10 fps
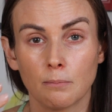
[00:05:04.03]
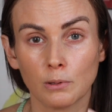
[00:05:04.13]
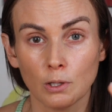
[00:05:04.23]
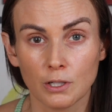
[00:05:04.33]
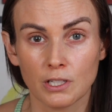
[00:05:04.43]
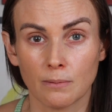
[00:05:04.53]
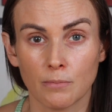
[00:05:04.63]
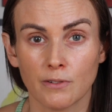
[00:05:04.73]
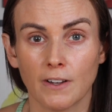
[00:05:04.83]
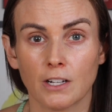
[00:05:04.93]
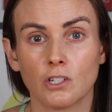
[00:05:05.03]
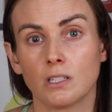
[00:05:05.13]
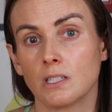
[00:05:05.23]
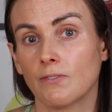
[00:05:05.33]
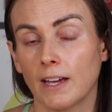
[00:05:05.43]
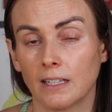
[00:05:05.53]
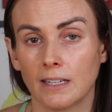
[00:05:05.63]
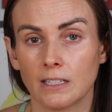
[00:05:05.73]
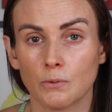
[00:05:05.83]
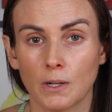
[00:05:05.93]
of blurs imperfections, fine
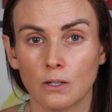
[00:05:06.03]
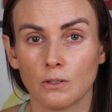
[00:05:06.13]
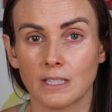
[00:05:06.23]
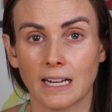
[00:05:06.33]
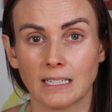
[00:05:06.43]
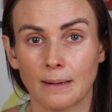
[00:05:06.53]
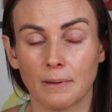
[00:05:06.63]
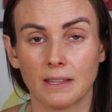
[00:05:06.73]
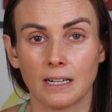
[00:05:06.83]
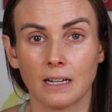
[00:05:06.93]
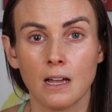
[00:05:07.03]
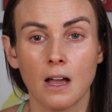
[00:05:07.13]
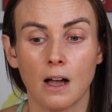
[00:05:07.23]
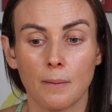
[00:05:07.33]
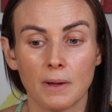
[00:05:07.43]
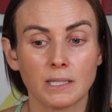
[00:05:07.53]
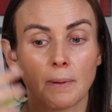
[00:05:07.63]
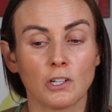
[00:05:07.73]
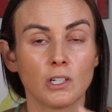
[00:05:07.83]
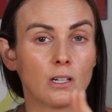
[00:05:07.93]
lines, wrinkles, that type of thing. Um,
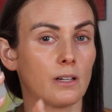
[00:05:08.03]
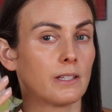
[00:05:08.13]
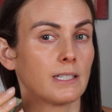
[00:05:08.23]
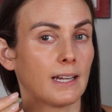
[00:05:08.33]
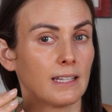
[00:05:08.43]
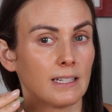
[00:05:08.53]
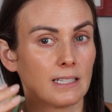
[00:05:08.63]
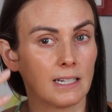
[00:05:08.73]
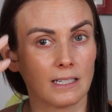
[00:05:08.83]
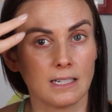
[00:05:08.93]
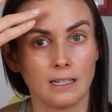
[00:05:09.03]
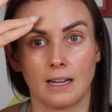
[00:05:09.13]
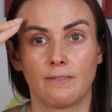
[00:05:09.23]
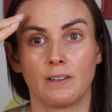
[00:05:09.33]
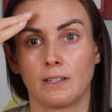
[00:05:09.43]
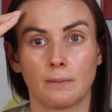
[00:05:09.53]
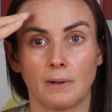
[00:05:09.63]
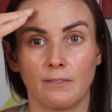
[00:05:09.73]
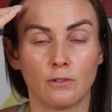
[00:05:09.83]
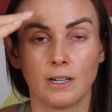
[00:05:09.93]
especially on the side that's tinted, I feel like
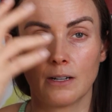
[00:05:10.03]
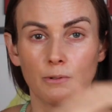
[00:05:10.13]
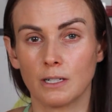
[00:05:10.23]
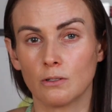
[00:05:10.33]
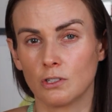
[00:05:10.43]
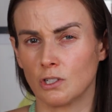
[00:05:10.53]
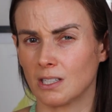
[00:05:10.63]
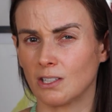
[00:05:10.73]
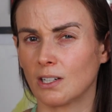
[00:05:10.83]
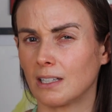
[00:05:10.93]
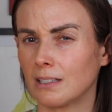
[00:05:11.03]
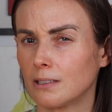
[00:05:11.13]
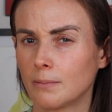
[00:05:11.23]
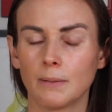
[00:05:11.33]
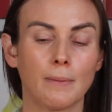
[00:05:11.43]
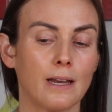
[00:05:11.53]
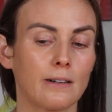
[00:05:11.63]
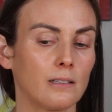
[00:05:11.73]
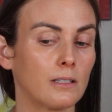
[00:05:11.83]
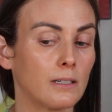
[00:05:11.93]
my forehead wrinkles just look a little bit better,
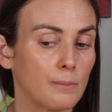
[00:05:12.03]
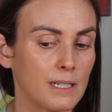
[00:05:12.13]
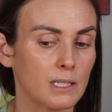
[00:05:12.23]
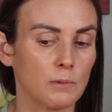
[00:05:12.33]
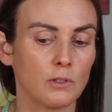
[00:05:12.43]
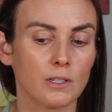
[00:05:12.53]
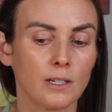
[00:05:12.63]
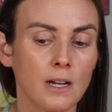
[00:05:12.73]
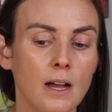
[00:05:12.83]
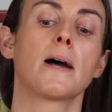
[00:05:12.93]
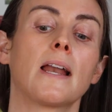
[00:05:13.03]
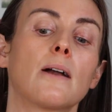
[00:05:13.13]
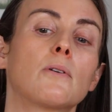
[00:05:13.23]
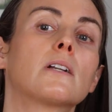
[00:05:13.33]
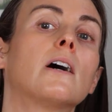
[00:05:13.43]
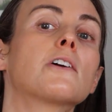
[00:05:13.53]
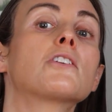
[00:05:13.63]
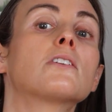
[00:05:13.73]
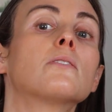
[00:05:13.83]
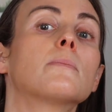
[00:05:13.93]
a little bit smoother. But I would
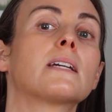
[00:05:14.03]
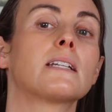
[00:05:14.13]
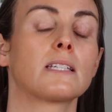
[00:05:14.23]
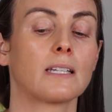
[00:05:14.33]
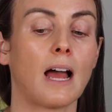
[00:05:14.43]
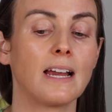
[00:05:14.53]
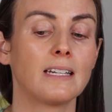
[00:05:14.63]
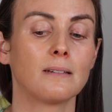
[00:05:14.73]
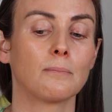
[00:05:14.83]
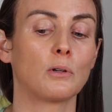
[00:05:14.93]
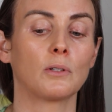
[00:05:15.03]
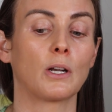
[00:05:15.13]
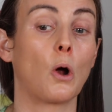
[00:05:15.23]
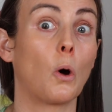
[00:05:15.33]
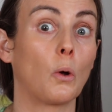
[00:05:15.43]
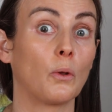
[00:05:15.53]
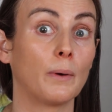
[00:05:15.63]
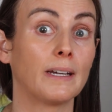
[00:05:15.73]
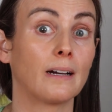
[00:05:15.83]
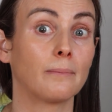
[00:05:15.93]
caution you because I didn't pull it all the
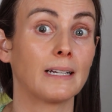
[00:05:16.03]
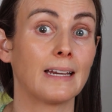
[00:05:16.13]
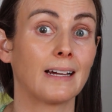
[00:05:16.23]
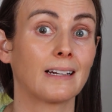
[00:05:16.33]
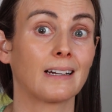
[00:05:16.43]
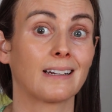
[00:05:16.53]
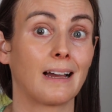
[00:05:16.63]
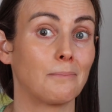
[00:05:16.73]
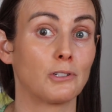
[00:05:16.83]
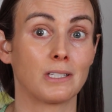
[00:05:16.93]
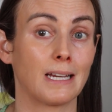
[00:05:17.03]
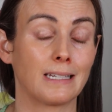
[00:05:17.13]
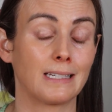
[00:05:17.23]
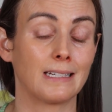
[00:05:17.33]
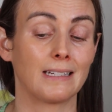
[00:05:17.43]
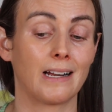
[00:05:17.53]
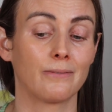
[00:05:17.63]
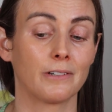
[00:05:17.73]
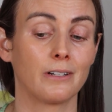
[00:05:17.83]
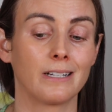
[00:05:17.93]
way down my neck. I'm just testing it
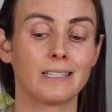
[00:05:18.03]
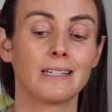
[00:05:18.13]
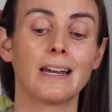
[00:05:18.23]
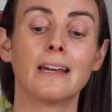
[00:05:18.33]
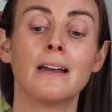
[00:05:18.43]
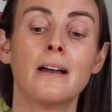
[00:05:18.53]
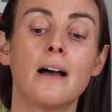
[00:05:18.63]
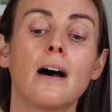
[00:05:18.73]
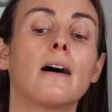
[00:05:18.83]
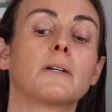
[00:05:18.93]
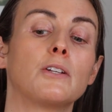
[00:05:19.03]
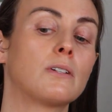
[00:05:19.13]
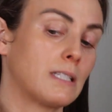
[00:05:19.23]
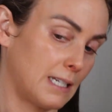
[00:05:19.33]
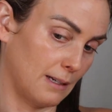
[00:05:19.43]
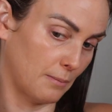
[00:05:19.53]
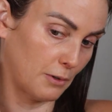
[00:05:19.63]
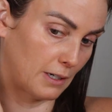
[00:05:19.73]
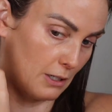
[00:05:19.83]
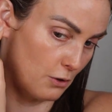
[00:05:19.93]
out for you guys today but you can see a
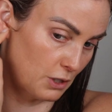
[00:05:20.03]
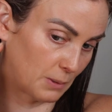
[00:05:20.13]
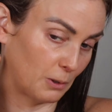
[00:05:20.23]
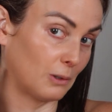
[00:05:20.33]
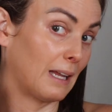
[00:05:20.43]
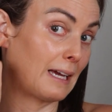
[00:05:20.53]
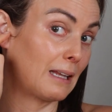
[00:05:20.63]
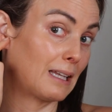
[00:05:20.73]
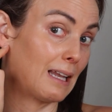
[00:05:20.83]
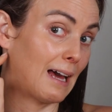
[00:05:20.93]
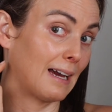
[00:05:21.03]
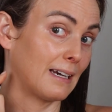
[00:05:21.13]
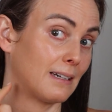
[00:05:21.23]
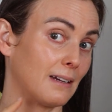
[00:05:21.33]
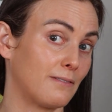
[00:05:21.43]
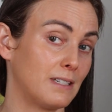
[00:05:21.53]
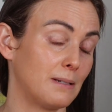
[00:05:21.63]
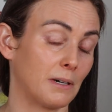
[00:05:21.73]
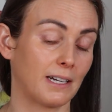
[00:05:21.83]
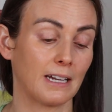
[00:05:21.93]
pretty noticeable like line of
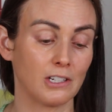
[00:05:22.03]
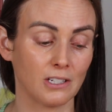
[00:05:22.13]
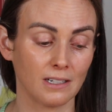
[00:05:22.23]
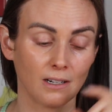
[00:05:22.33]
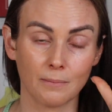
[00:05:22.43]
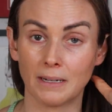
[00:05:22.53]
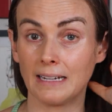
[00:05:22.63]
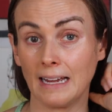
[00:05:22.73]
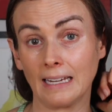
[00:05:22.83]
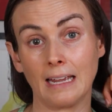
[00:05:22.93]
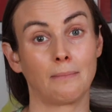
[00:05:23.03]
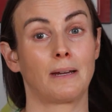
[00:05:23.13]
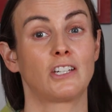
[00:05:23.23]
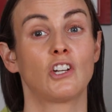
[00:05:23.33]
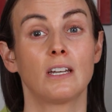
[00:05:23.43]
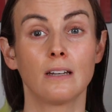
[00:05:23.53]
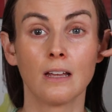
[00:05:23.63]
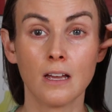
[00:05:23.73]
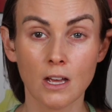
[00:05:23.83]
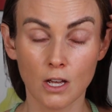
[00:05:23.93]
demarcation on my neck and my chin.
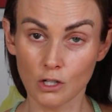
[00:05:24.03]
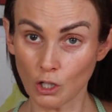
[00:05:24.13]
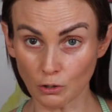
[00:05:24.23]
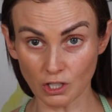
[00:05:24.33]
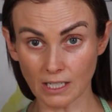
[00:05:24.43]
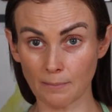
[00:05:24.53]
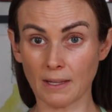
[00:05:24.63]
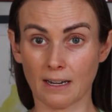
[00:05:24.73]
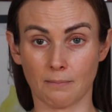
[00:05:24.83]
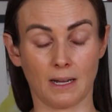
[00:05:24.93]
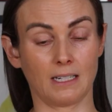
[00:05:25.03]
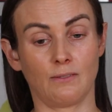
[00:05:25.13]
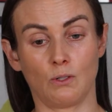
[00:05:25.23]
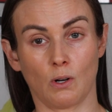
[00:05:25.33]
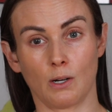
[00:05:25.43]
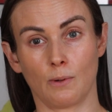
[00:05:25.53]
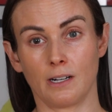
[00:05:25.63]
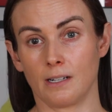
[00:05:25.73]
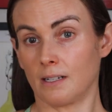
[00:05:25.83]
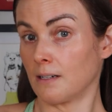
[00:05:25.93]
So just keep that in mind if you are
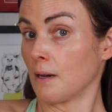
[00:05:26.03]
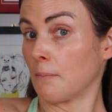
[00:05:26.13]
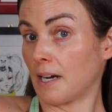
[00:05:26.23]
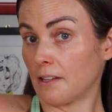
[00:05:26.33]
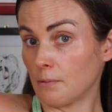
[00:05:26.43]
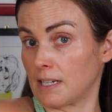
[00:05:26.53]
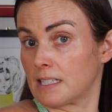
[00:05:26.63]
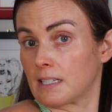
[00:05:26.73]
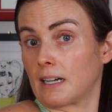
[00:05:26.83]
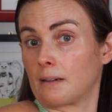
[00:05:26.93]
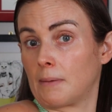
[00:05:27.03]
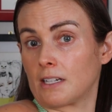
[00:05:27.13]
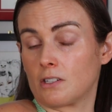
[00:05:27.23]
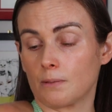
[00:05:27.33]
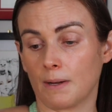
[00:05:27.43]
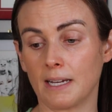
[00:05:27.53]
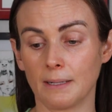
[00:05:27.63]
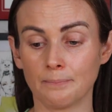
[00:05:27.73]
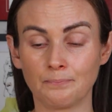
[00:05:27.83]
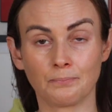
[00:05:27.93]
wearing it. But otherwise it kind of matches
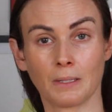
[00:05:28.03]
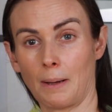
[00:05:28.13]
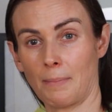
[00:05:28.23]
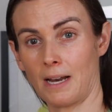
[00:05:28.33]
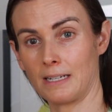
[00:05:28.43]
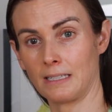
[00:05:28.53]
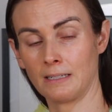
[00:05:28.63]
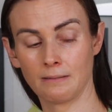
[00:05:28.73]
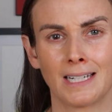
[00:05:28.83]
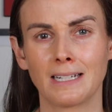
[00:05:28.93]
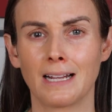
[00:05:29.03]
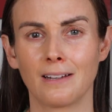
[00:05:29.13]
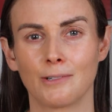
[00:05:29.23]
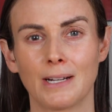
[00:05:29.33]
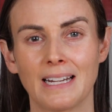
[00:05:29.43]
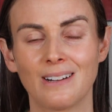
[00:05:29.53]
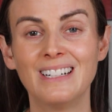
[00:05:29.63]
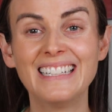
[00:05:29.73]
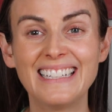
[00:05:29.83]
my, my body skin color right now.